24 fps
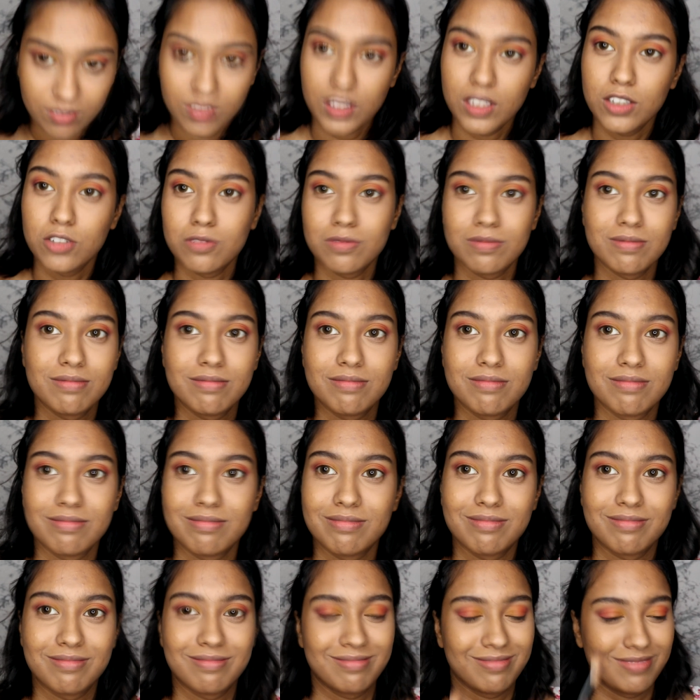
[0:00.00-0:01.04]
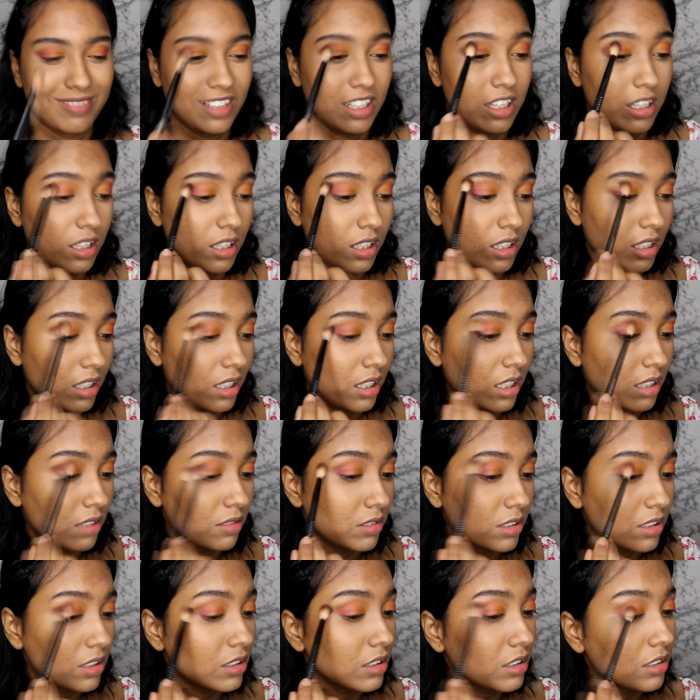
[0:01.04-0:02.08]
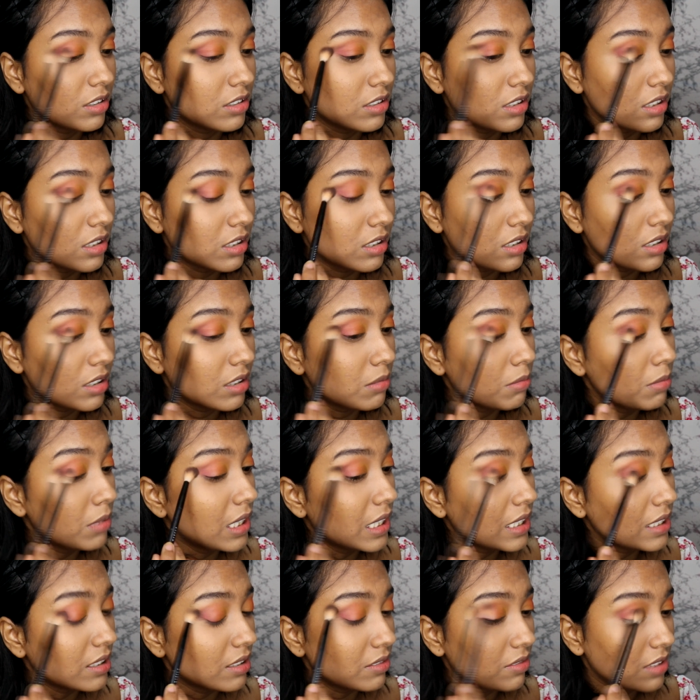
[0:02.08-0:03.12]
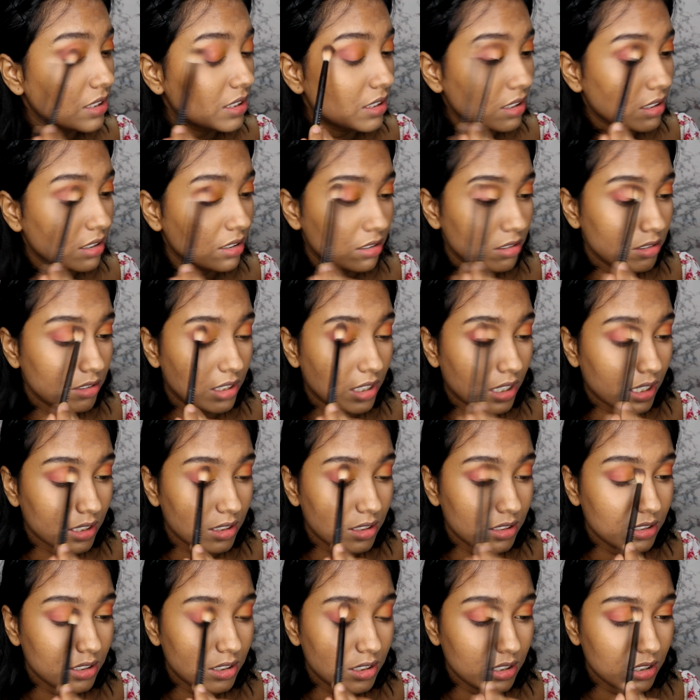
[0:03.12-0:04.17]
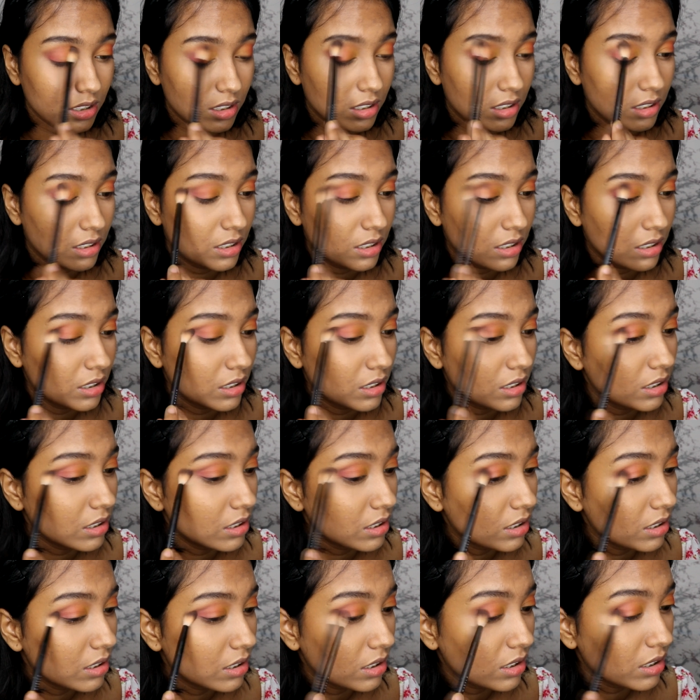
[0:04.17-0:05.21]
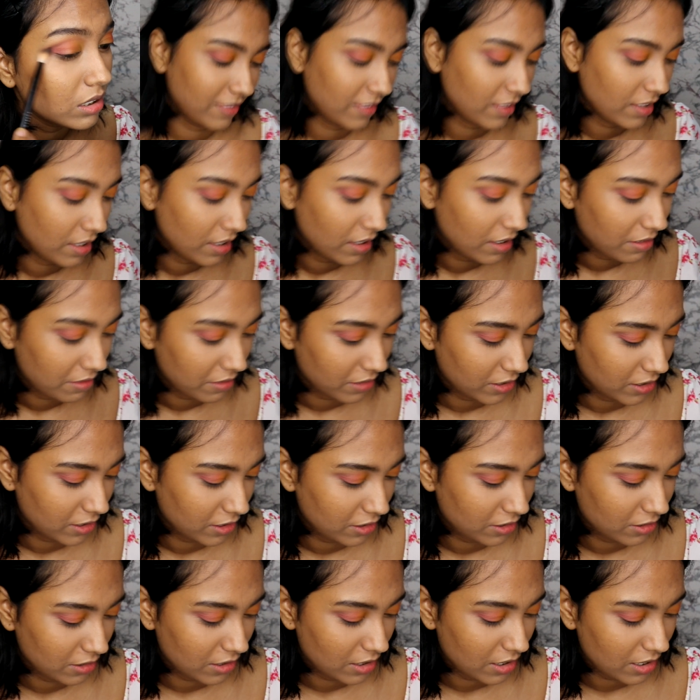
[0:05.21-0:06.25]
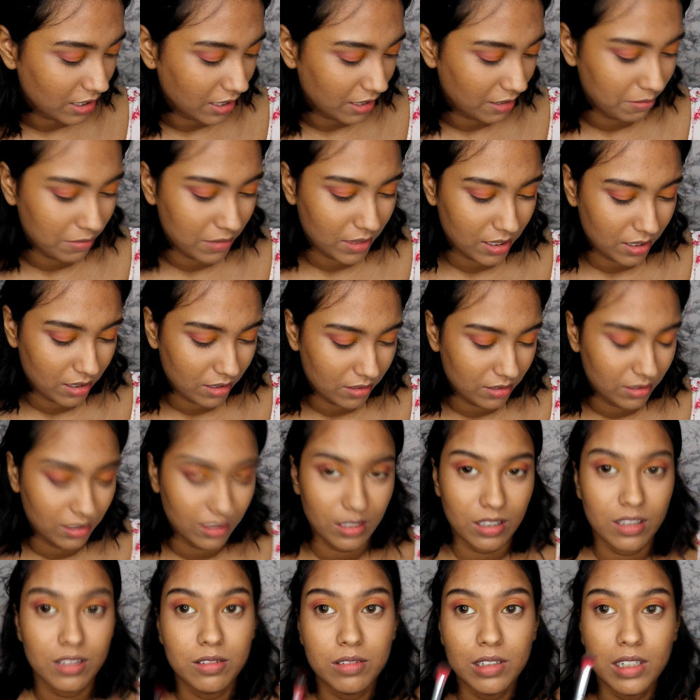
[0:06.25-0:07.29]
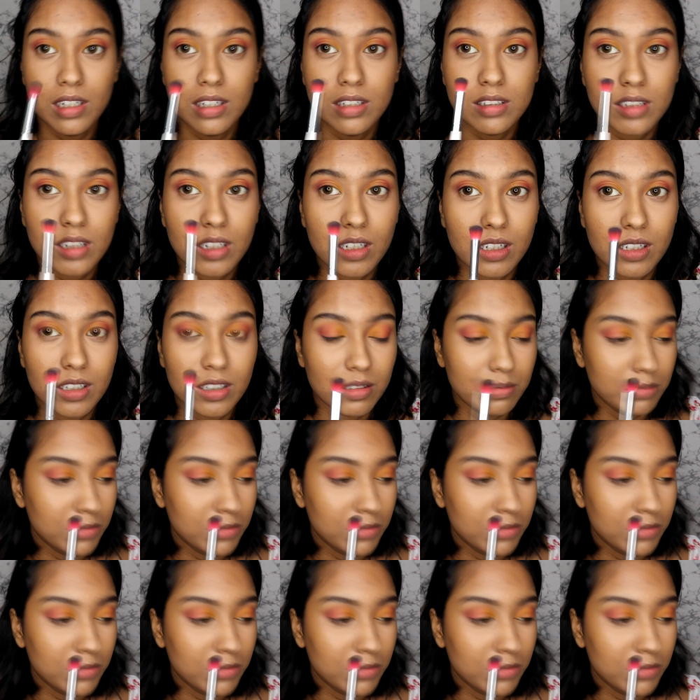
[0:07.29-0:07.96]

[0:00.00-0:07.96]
No. And I'm going to just blend everything together. I'm gonna do the same thing on the lower lash line.